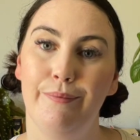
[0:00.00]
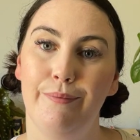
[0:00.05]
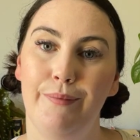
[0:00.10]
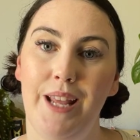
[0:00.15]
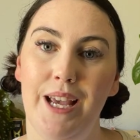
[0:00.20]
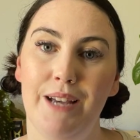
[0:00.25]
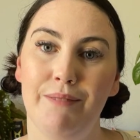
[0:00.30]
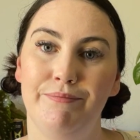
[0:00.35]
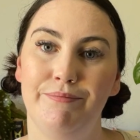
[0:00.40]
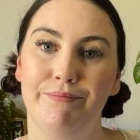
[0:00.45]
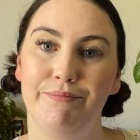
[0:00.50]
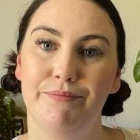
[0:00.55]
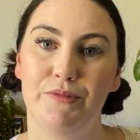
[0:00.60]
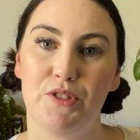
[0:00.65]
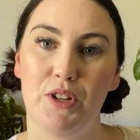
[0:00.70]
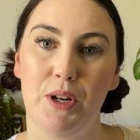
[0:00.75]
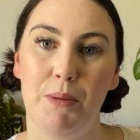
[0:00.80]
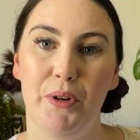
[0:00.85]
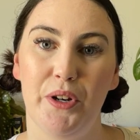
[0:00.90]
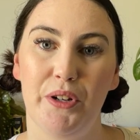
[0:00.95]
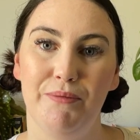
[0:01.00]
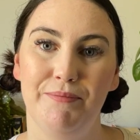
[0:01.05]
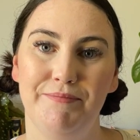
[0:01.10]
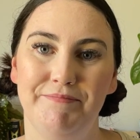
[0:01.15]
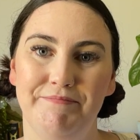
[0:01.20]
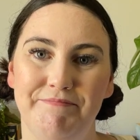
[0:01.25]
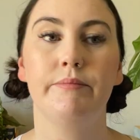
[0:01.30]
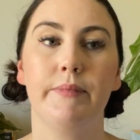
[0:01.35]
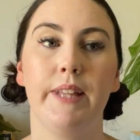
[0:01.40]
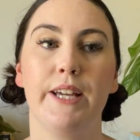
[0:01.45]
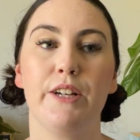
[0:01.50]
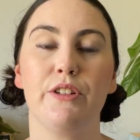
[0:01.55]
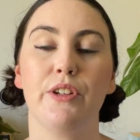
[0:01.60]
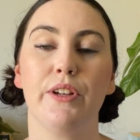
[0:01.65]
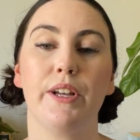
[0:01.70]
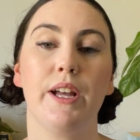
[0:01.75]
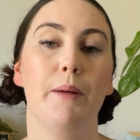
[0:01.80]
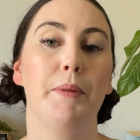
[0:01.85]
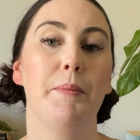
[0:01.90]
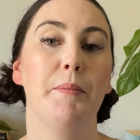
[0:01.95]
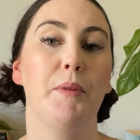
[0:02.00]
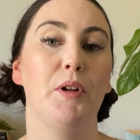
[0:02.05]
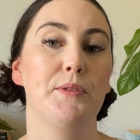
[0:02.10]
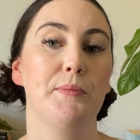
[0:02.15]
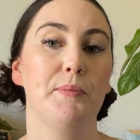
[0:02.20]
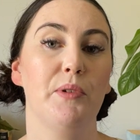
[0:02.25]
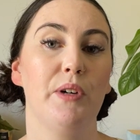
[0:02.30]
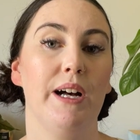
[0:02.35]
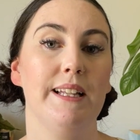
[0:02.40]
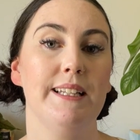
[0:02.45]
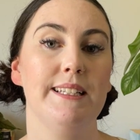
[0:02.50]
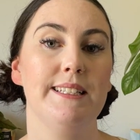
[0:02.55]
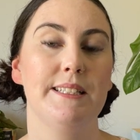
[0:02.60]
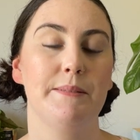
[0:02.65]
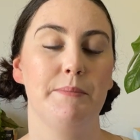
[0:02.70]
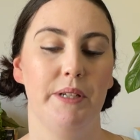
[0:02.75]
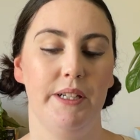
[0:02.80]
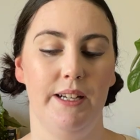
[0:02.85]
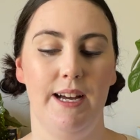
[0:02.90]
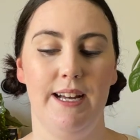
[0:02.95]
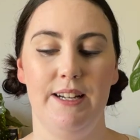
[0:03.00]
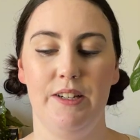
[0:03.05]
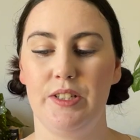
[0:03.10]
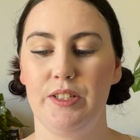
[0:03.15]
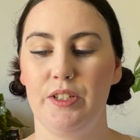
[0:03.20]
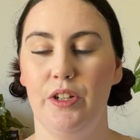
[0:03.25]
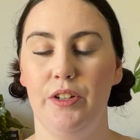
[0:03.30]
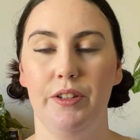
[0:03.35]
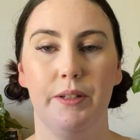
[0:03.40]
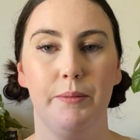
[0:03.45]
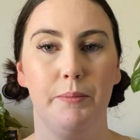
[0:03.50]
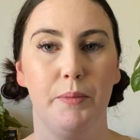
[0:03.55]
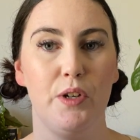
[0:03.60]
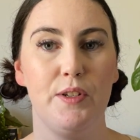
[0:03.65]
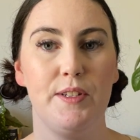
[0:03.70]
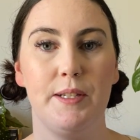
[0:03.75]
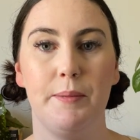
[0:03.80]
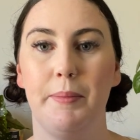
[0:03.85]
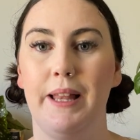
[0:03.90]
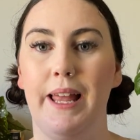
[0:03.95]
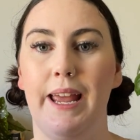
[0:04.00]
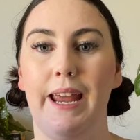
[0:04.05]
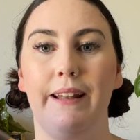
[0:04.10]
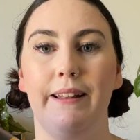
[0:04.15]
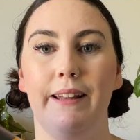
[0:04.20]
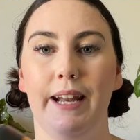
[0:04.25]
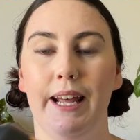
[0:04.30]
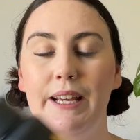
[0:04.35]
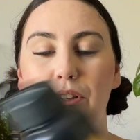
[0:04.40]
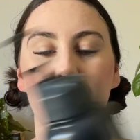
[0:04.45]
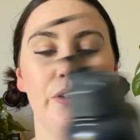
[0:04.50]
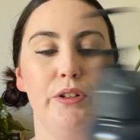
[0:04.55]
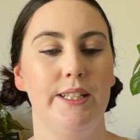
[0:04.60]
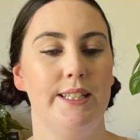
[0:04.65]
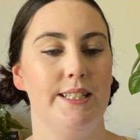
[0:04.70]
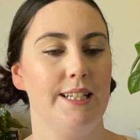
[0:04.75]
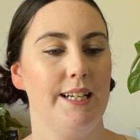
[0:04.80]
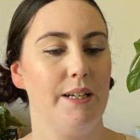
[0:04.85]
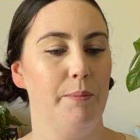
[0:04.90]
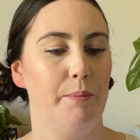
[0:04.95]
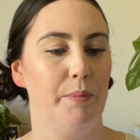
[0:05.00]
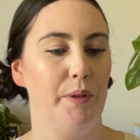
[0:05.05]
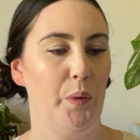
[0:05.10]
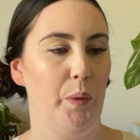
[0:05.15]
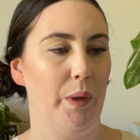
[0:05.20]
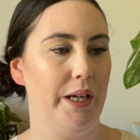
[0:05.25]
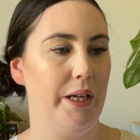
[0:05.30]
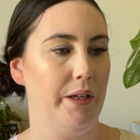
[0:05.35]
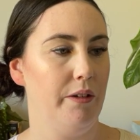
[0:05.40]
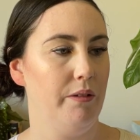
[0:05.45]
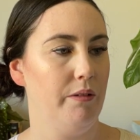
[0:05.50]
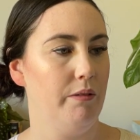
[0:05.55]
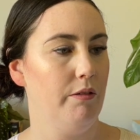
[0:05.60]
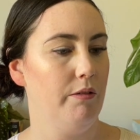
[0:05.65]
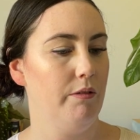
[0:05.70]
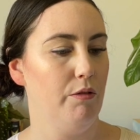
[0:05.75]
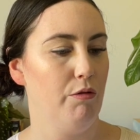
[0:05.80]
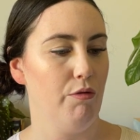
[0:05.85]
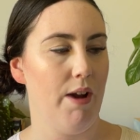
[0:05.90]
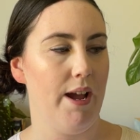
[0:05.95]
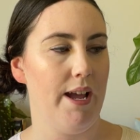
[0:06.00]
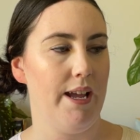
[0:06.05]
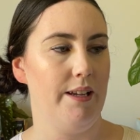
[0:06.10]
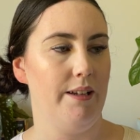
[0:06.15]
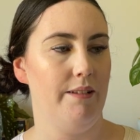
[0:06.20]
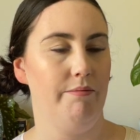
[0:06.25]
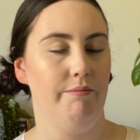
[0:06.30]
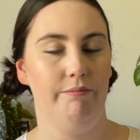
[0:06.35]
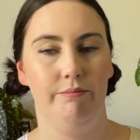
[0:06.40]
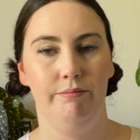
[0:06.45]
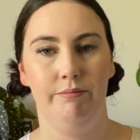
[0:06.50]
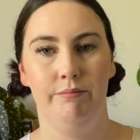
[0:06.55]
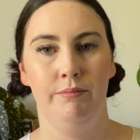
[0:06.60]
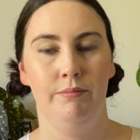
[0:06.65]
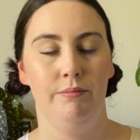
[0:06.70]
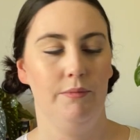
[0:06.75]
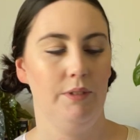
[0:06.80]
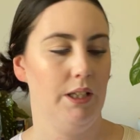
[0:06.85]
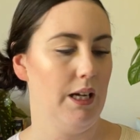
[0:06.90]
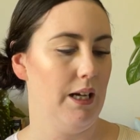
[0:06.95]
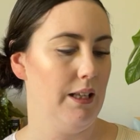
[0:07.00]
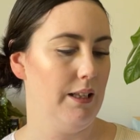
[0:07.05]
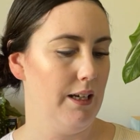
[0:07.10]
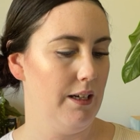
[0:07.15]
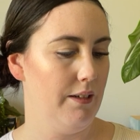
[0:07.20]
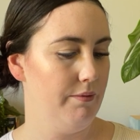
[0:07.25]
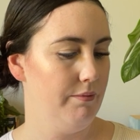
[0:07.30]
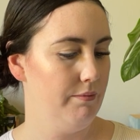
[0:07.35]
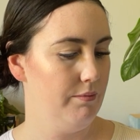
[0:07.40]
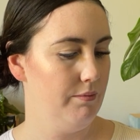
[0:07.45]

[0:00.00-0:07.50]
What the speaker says: Yeah, drink bottle. They also come in multiple colours, but I just got the most plain that I could. It's like a bluey grey colour.